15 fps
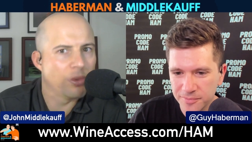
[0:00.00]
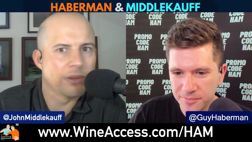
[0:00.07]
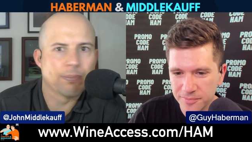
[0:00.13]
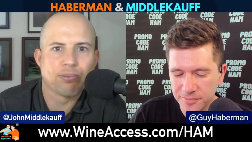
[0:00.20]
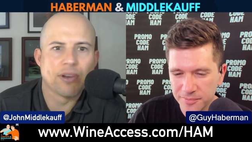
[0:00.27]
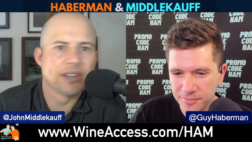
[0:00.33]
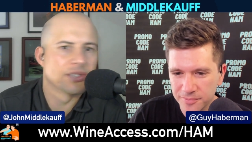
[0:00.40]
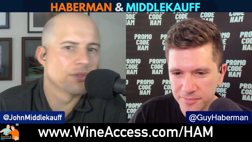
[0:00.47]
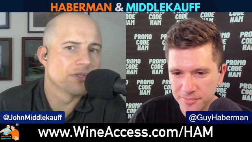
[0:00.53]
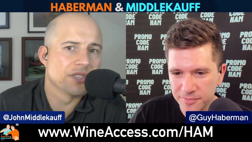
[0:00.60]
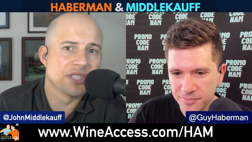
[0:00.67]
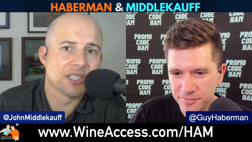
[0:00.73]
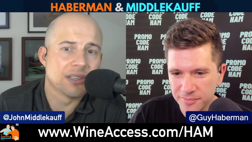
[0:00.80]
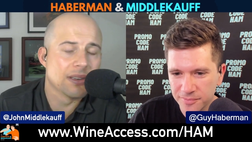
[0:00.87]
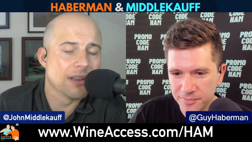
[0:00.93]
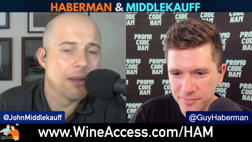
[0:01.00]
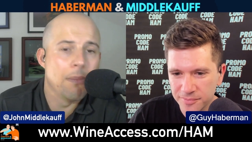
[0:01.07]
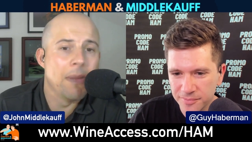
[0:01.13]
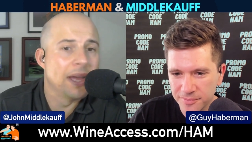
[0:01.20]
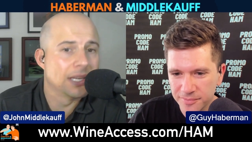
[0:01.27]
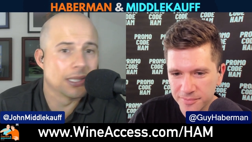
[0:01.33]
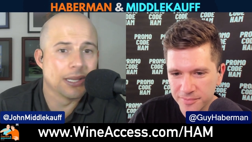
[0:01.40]
Speaker 1: where the pressure is just
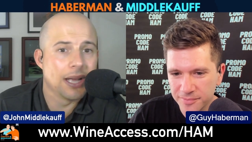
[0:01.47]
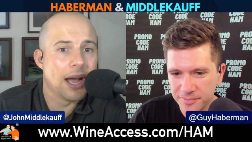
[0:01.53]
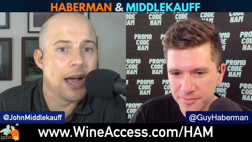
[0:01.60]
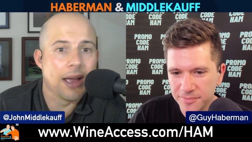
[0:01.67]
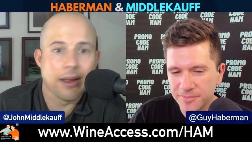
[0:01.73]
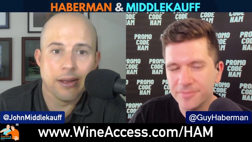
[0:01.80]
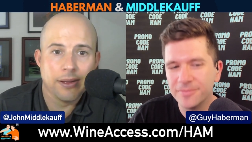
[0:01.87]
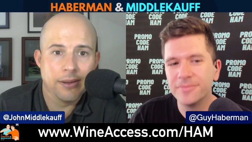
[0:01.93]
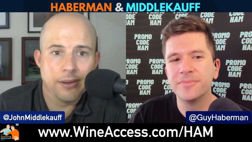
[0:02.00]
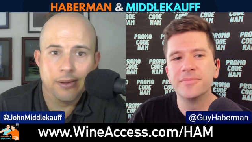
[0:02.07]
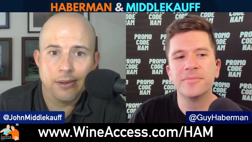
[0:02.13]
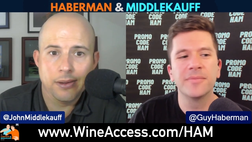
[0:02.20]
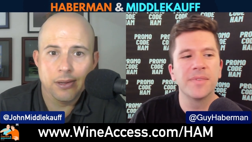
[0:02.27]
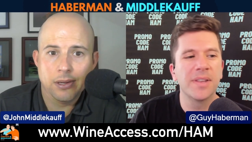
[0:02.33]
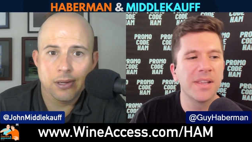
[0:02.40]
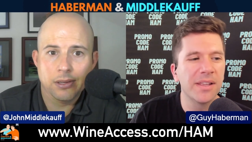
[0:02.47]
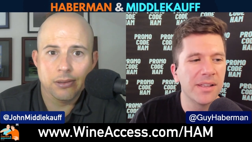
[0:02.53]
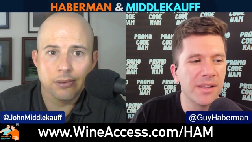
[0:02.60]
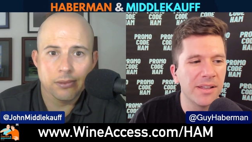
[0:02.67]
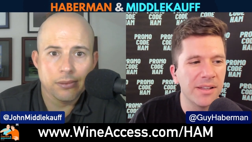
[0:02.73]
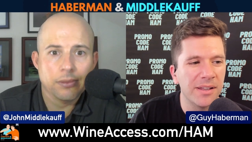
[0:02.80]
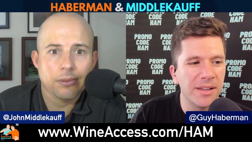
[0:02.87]
immensely high.
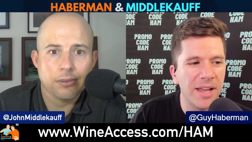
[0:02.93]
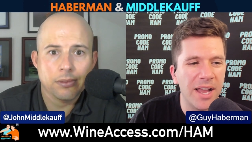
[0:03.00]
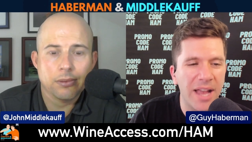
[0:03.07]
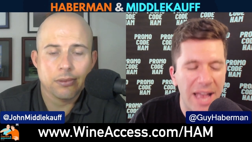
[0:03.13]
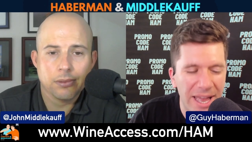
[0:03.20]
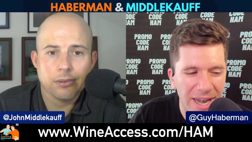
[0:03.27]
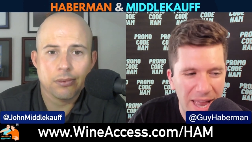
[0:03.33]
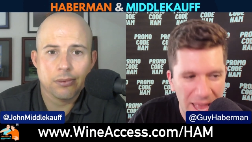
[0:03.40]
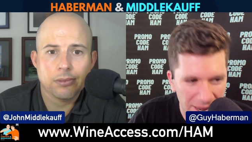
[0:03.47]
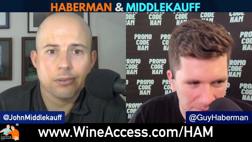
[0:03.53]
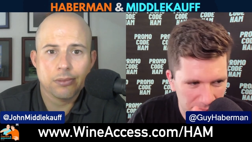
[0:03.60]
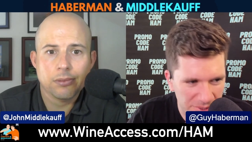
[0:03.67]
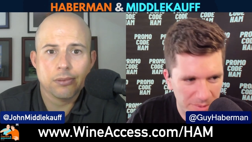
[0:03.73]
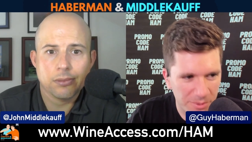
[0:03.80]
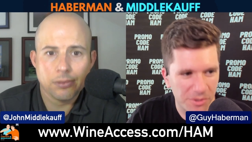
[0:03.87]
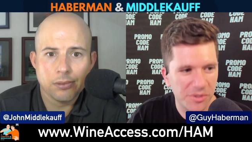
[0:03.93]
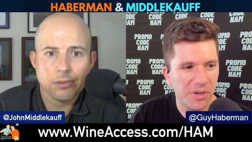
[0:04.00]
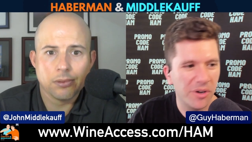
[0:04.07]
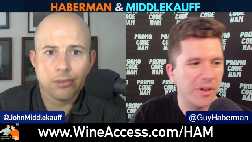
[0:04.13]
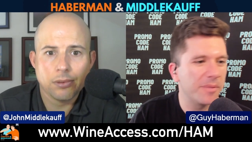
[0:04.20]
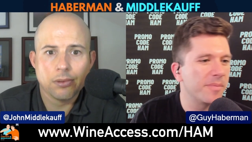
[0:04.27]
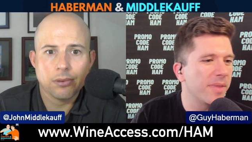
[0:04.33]
Uh, Adam Zimmer,
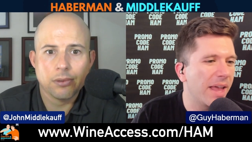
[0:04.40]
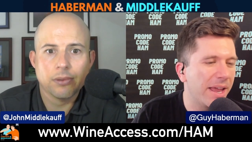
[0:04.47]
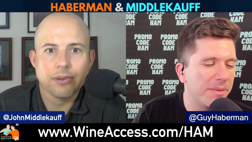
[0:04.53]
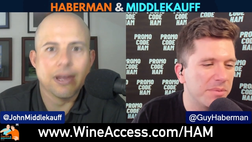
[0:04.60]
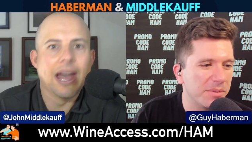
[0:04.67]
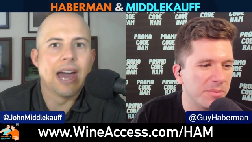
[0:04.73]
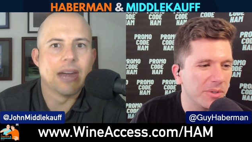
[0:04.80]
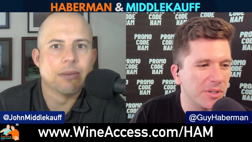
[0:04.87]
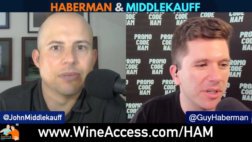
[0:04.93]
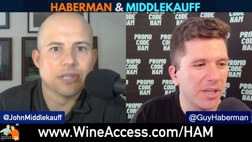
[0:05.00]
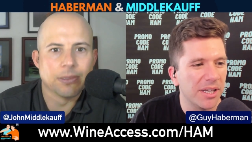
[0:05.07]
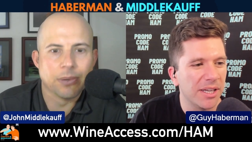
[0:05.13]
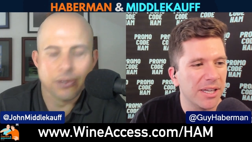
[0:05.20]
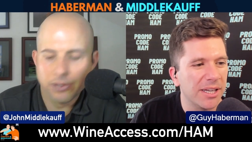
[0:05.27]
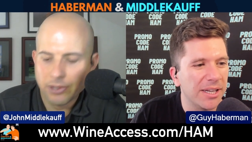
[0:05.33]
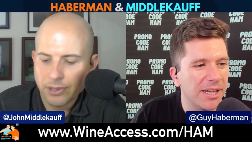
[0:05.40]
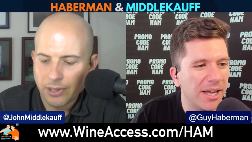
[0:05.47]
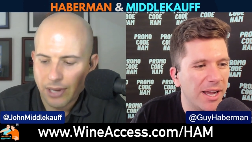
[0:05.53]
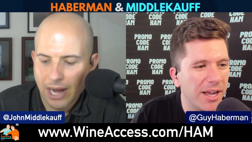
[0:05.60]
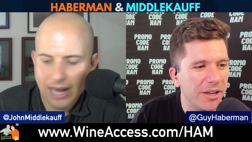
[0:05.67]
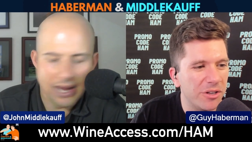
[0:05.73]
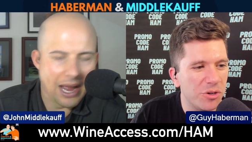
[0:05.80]
sorry. Adam Zimmer. Adam Zimmer.
Speaker 2: Uh,
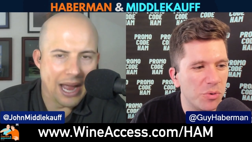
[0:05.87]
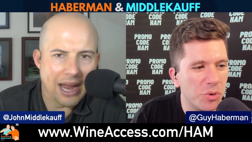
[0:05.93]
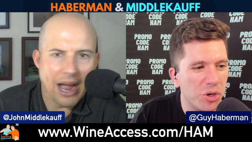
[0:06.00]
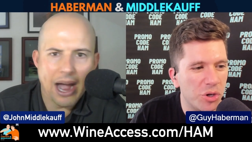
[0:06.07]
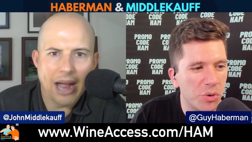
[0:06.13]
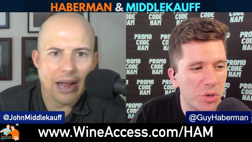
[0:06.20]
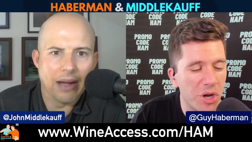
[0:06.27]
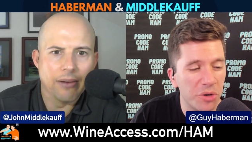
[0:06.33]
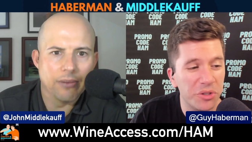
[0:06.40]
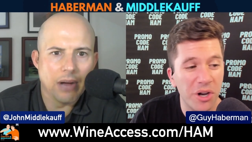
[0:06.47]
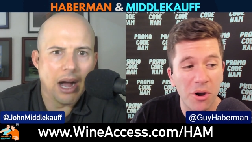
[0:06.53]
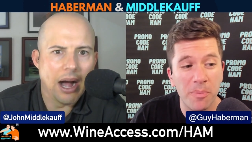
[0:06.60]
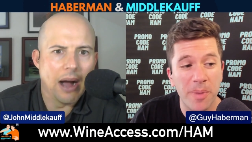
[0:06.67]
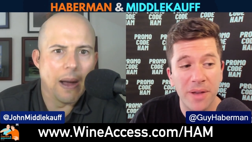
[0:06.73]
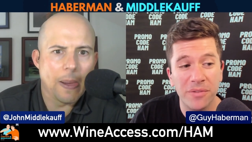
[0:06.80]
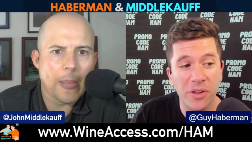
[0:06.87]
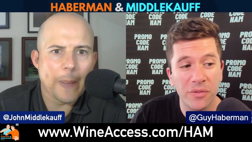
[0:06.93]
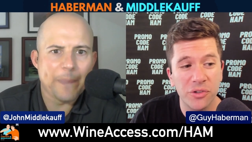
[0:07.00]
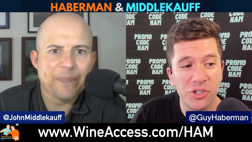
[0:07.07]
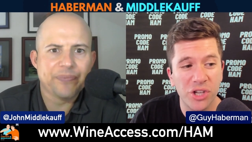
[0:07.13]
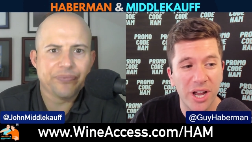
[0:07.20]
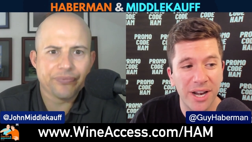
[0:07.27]
I, you, I, you'd I, go Darrell Bevell over
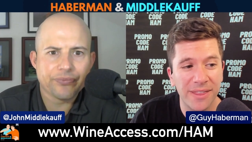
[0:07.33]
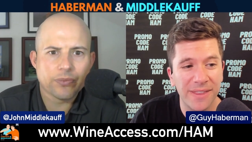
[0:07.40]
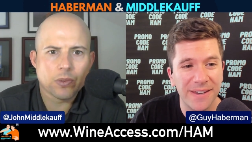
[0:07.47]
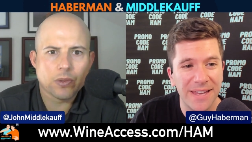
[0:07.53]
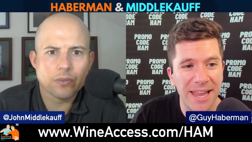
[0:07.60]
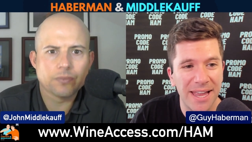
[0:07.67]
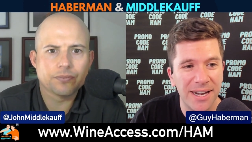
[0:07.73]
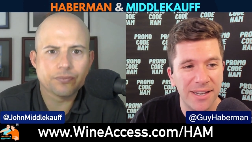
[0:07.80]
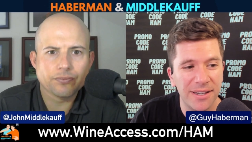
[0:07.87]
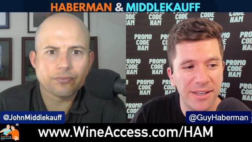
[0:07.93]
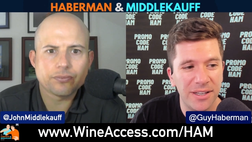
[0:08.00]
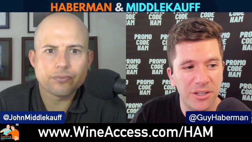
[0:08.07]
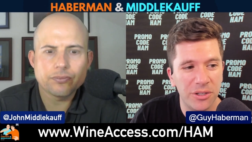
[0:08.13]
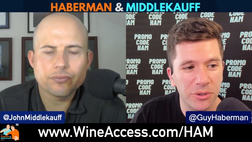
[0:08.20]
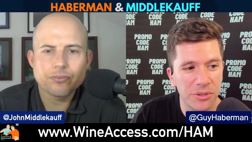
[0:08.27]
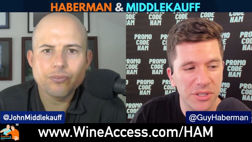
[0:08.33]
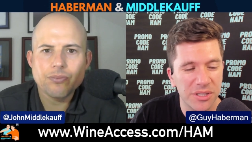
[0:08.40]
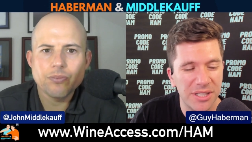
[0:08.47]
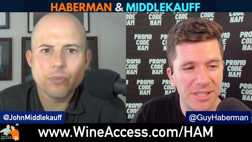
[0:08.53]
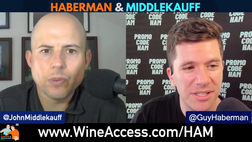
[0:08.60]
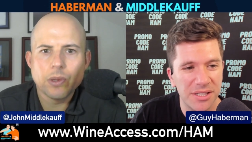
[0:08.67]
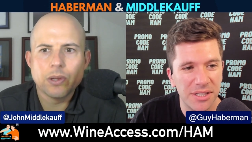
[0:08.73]
Jonathan Gannon, Eagles,
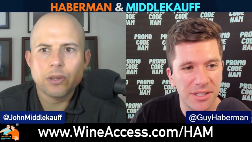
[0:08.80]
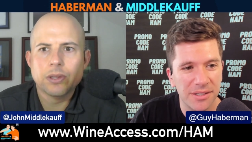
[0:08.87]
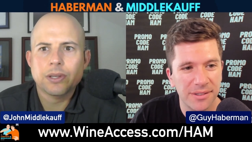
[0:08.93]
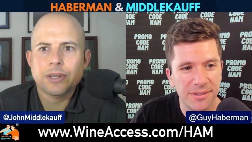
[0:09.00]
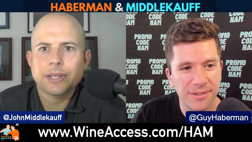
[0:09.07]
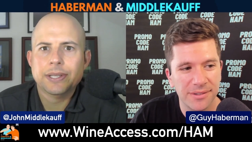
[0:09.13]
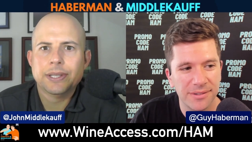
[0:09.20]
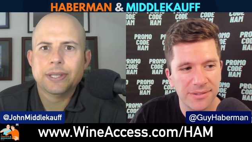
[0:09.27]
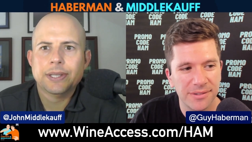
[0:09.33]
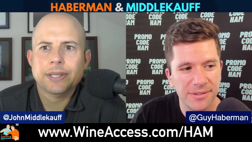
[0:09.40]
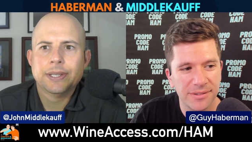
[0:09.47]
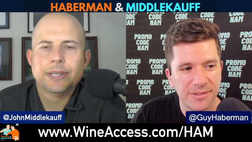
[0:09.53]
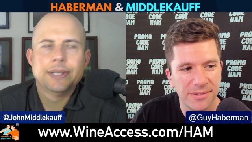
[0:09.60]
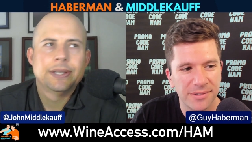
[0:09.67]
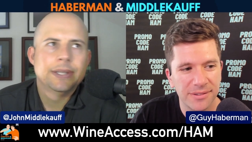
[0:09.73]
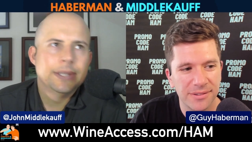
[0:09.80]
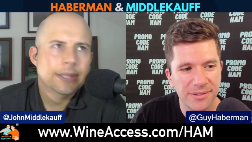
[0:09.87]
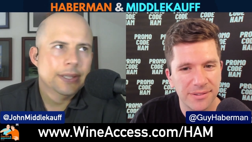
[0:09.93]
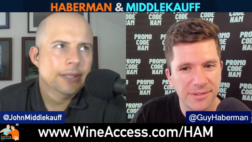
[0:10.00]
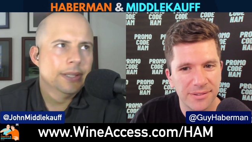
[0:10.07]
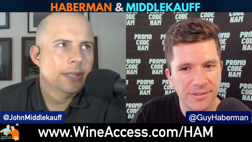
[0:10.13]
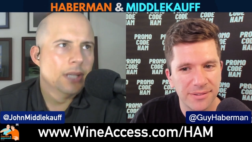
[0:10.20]
D.C.?
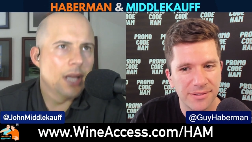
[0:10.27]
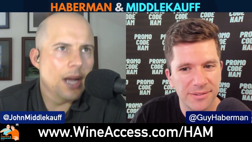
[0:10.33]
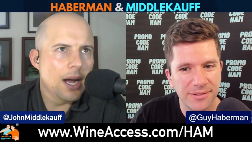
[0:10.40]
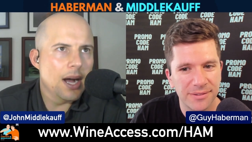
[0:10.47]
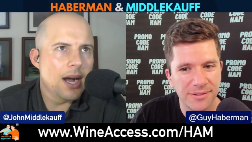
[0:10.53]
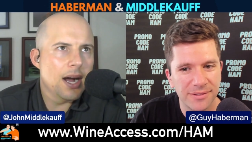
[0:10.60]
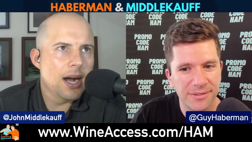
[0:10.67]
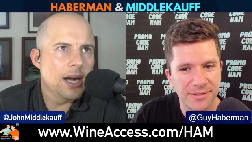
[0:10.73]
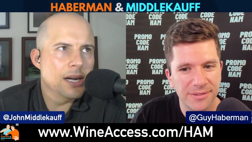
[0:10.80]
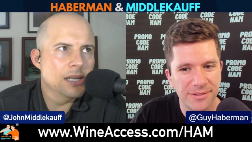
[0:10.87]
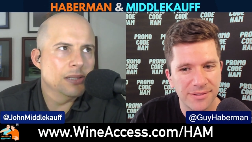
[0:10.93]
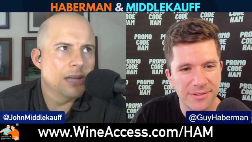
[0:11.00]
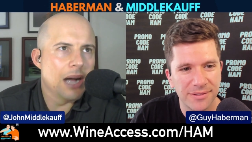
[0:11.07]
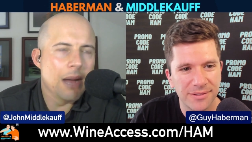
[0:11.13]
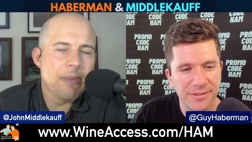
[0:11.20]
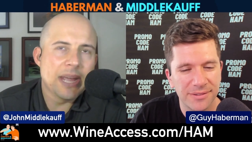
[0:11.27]
Speaker 1: Uh, I